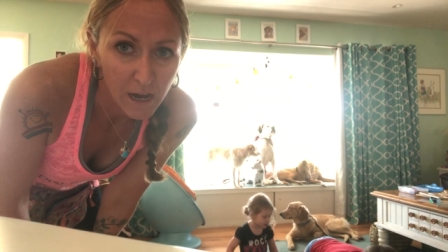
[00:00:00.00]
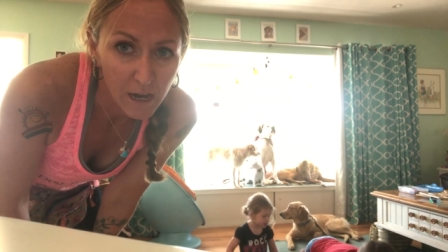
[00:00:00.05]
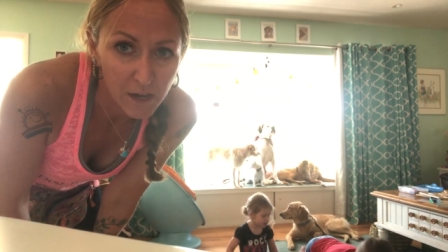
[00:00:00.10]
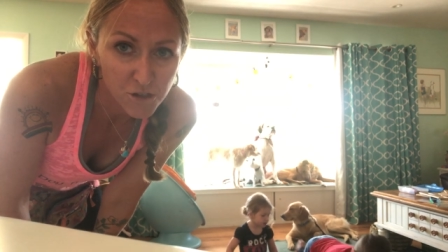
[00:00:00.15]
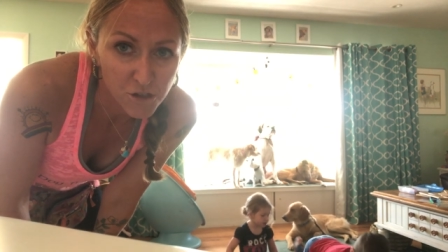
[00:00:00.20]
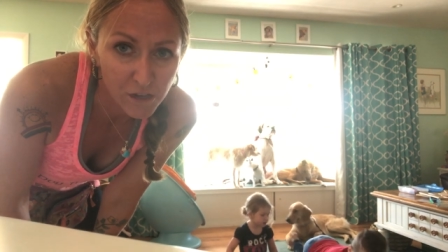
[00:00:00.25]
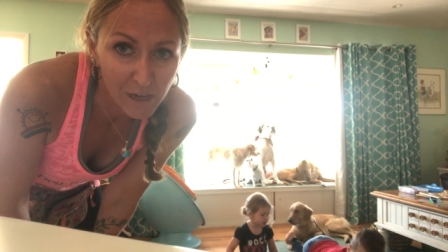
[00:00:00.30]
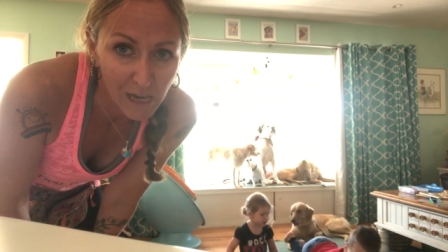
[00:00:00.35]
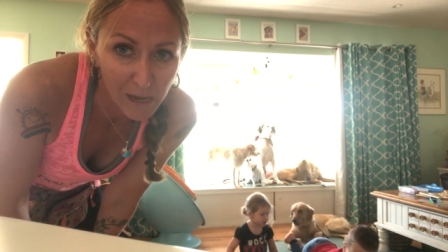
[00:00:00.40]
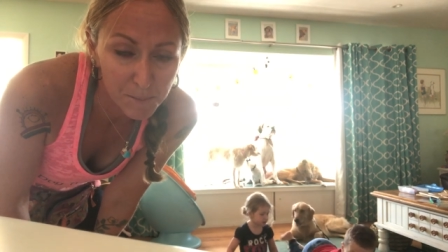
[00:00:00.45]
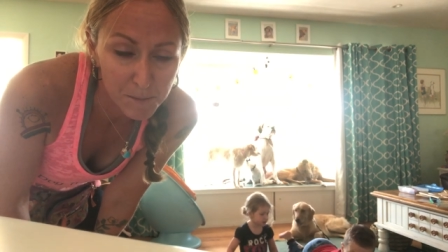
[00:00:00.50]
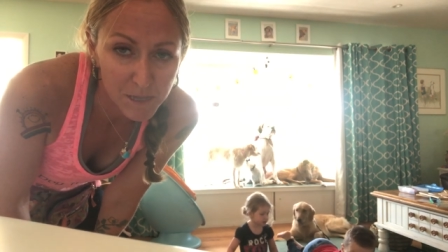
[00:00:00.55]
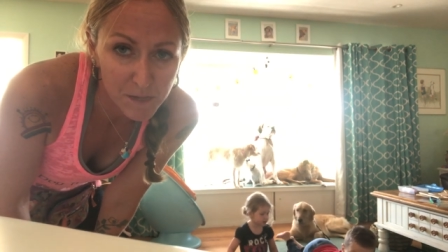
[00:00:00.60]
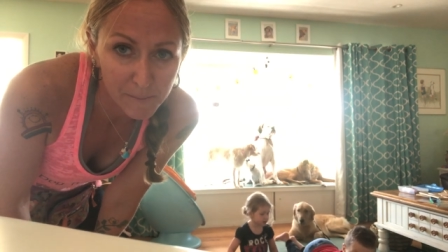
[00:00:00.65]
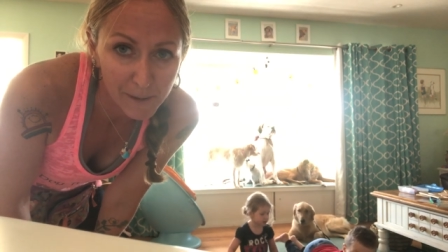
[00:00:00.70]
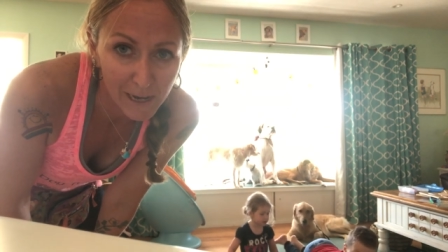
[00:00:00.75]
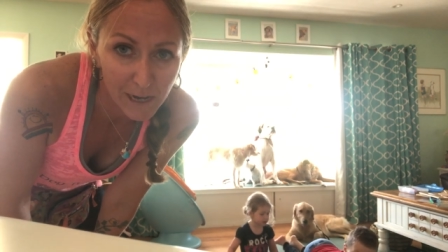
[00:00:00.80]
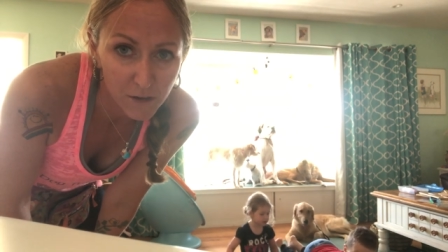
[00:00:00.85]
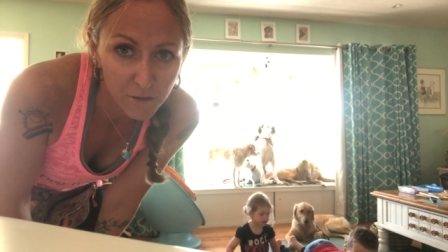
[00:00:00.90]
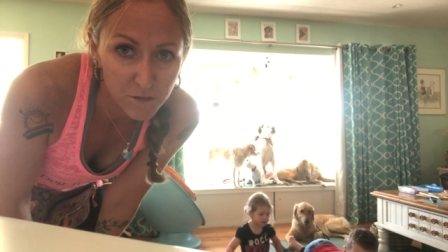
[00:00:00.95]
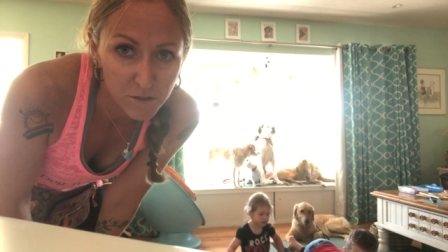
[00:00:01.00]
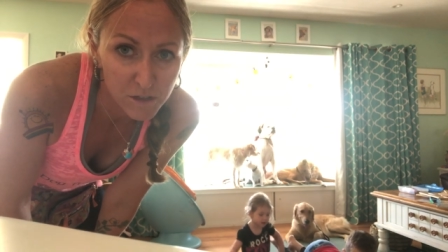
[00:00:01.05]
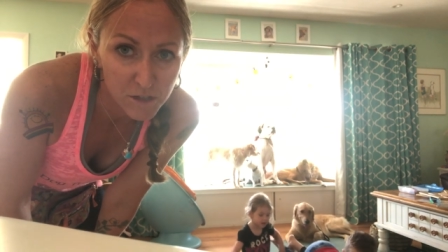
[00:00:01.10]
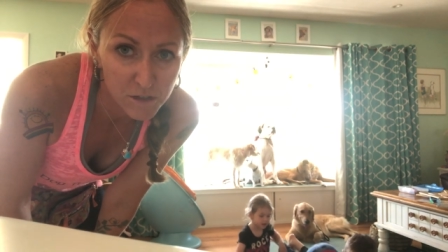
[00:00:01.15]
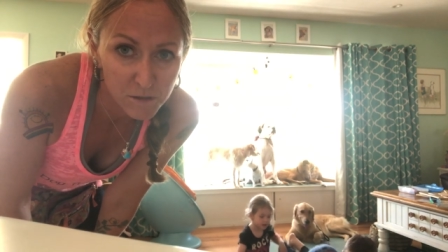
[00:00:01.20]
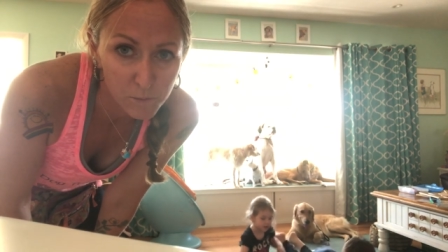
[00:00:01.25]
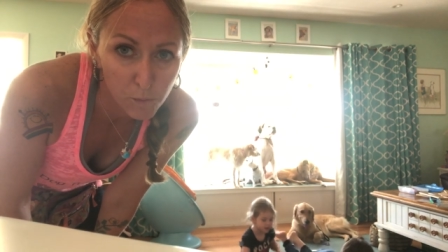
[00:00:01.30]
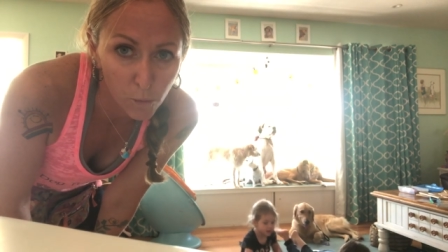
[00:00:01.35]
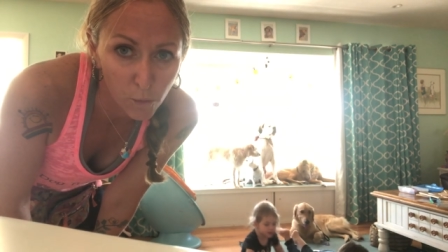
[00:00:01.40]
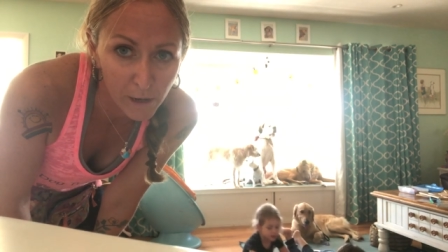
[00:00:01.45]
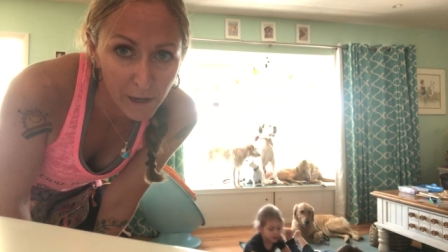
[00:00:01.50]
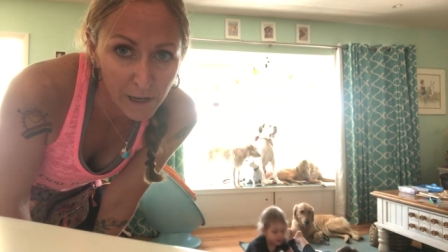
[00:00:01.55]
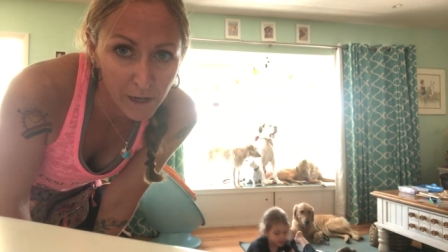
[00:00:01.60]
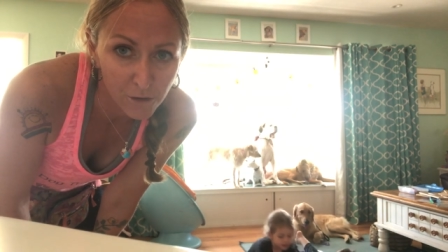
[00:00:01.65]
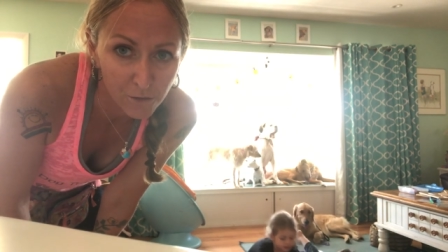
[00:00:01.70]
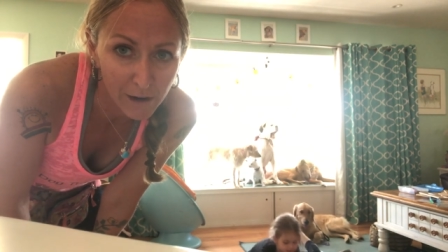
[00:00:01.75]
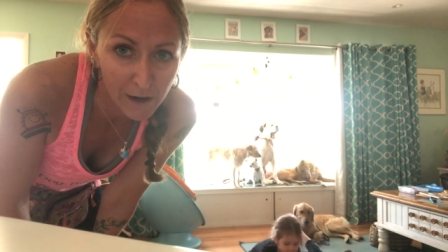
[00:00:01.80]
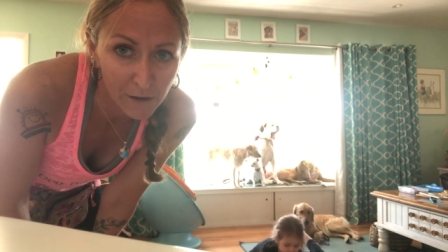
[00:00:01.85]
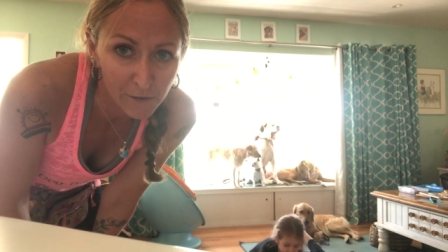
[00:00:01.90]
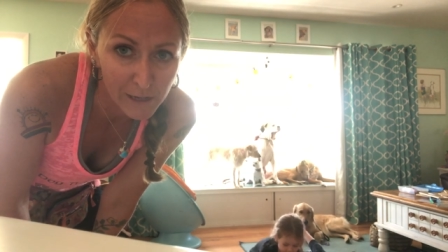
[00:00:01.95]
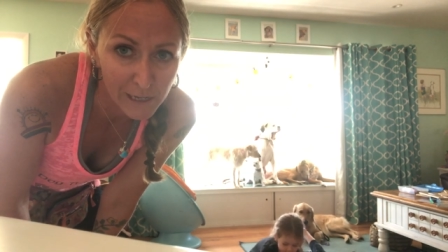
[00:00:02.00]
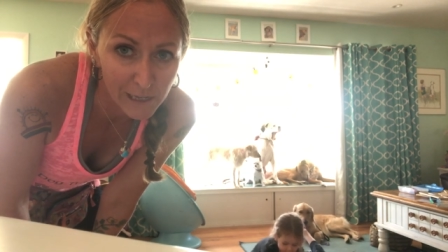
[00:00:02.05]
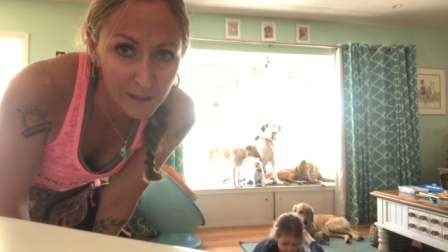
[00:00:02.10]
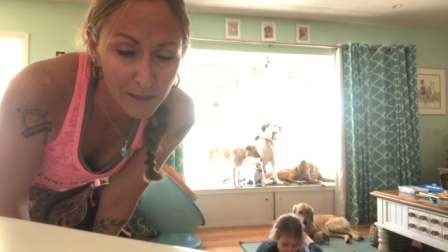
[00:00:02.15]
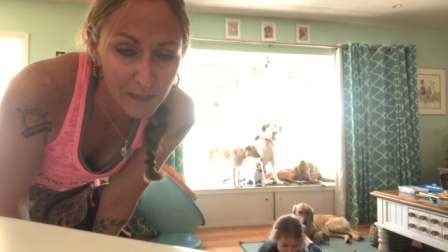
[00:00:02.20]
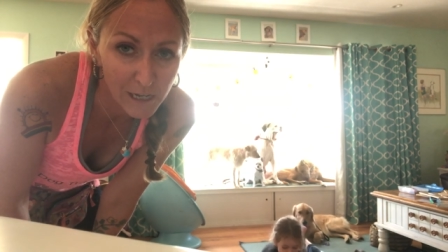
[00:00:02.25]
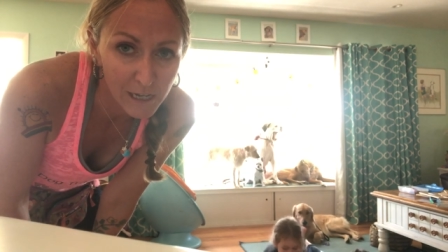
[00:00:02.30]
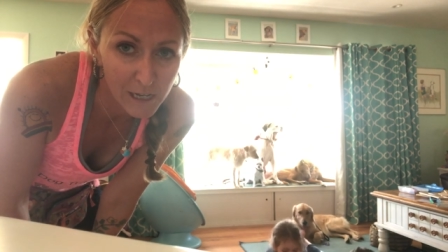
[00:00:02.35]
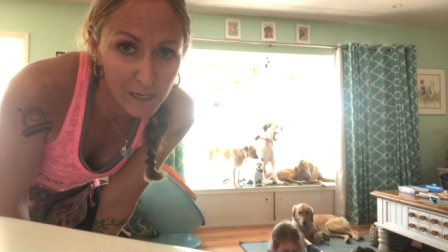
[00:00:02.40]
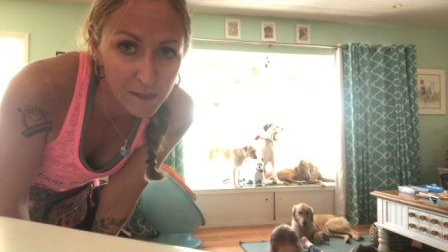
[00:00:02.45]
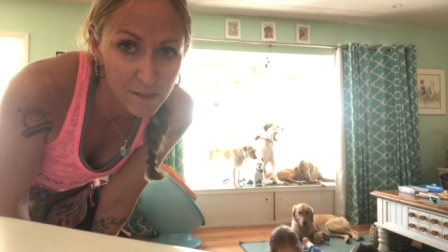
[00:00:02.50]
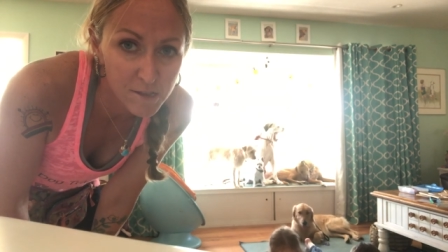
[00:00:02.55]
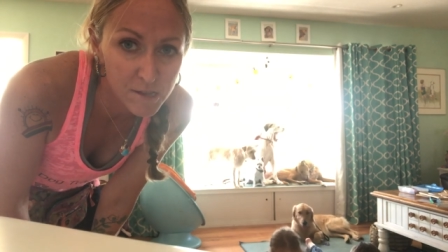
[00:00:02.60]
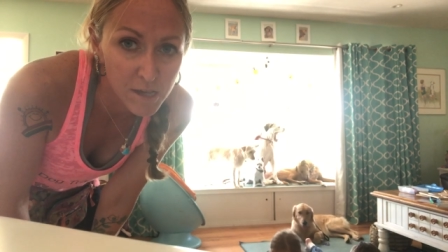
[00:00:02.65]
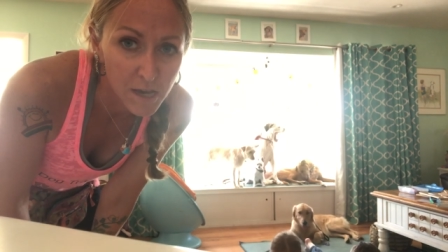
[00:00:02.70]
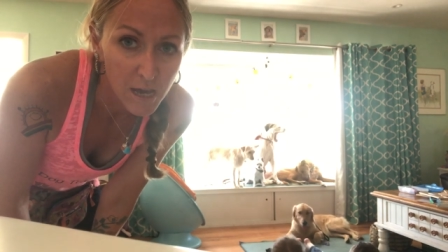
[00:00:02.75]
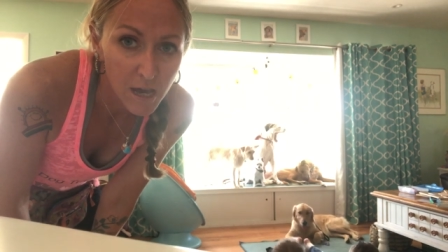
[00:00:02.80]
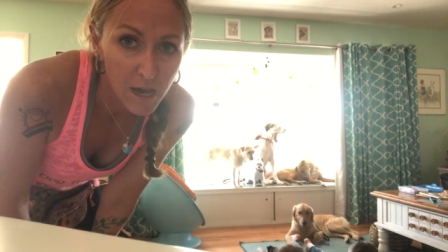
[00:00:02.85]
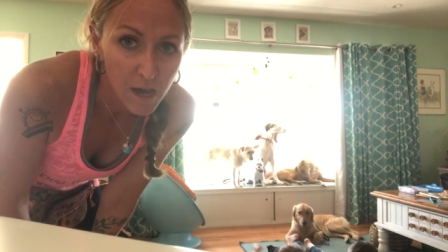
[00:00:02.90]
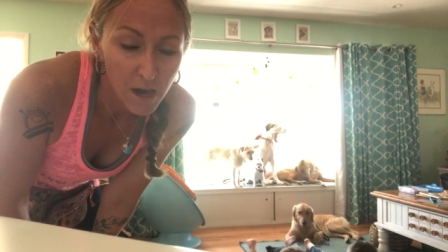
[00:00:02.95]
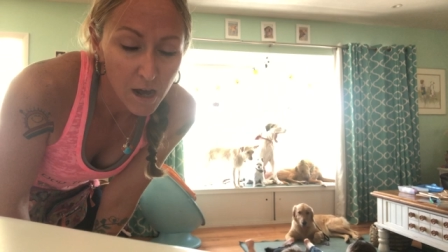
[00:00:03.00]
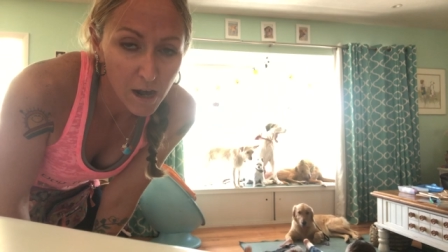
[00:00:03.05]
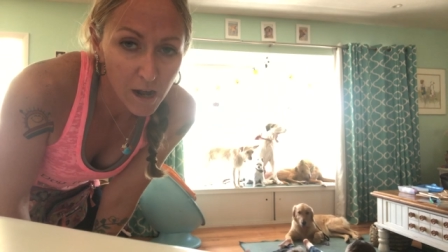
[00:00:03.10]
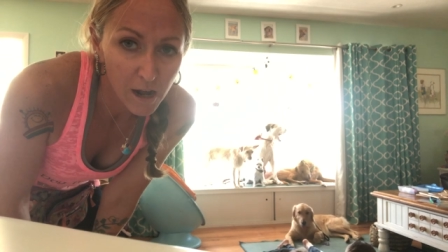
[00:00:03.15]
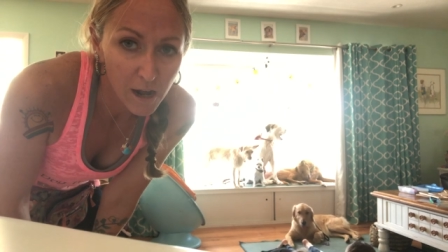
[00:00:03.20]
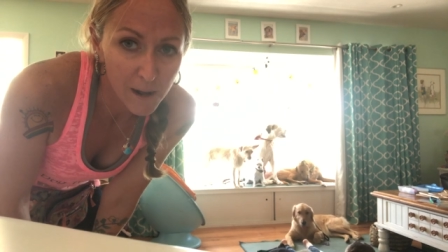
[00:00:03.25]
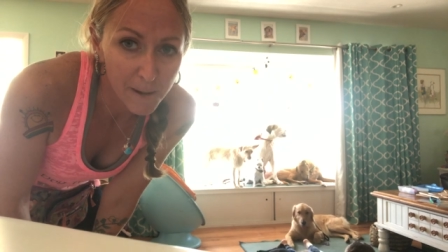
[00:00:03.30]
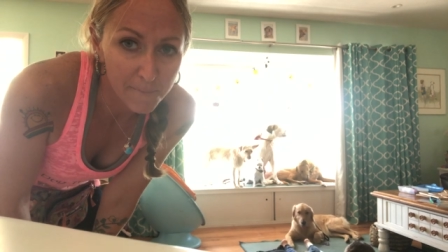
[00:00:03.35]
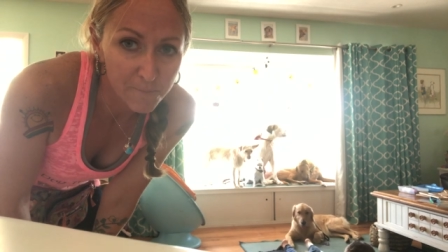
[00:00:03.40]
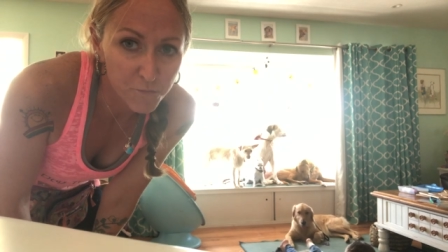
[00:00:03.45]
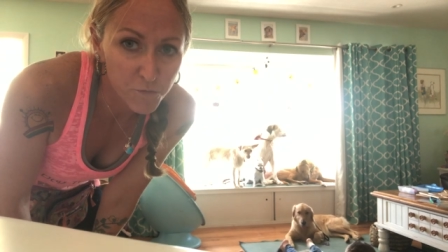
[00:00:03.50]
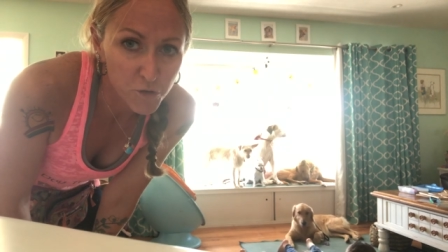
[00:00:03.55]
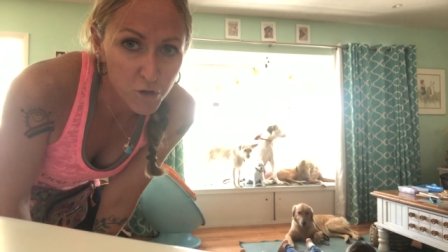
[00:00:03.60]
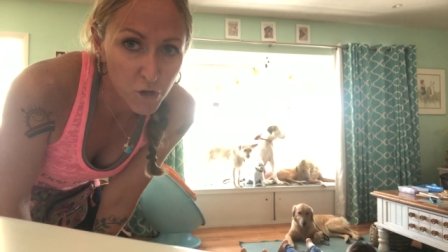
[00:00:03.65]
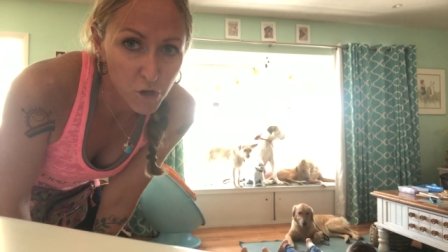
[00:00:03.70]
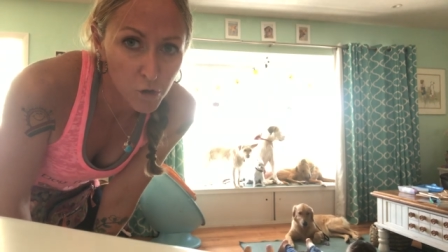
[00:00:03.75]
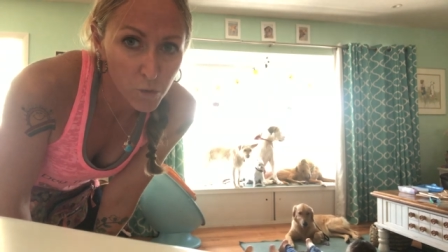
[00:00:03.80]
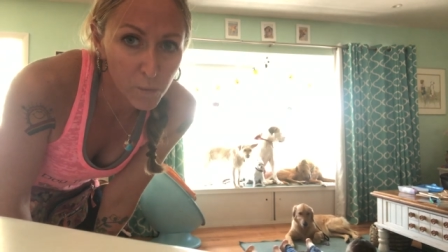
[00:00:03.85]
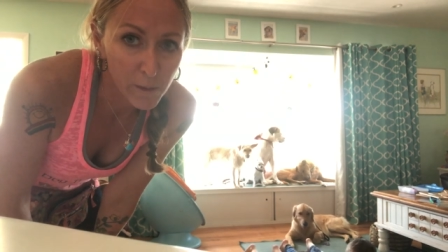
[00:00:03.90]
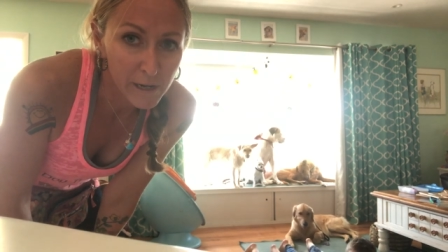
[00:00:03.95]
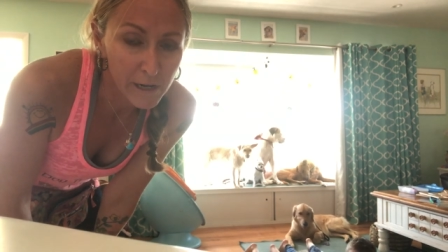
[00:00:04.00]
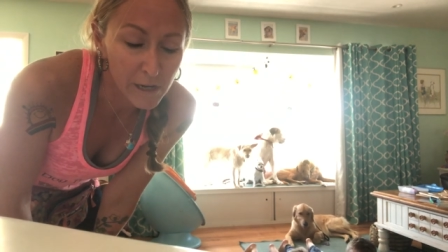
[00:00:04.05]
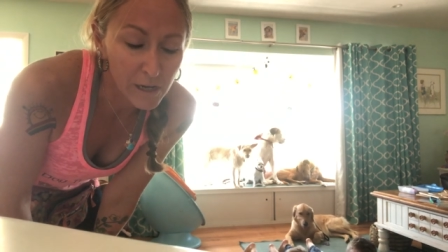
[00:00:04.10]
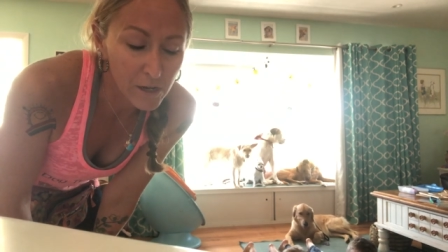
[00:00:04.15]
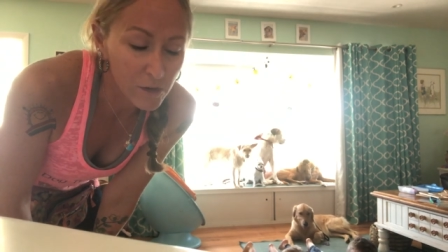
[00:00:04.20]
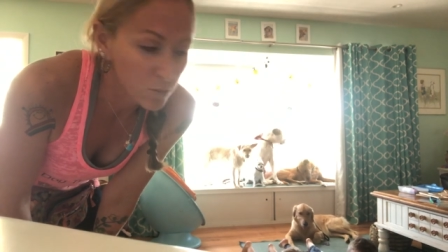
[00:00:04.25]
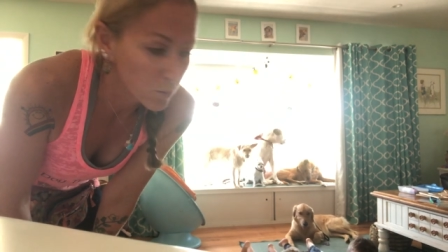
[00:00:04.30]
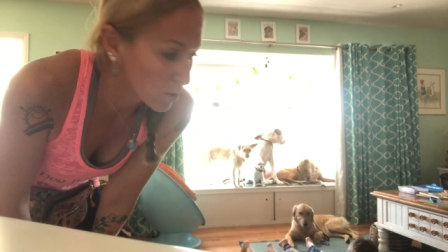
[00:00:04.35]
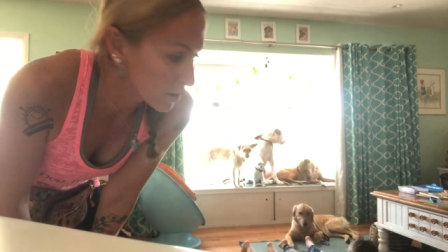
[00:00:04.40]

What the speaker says: She came into my house this morning growling at the kids. So we